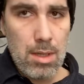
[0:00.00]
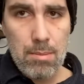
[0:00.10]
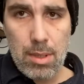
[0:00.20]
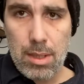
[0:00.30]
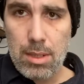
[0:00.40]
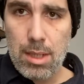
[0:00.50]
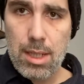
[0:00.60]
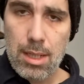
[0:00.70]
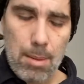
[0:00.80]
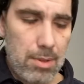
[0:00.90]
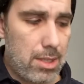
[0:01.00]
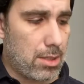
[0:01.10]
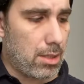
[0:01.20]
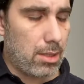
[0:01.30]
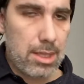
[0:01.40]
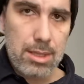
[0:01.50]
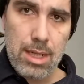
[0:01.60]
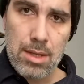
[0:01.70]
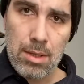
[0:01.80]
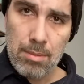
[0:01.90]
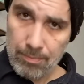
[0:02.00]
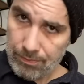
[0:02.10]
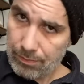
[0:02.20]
But I get a couple of these little licks together,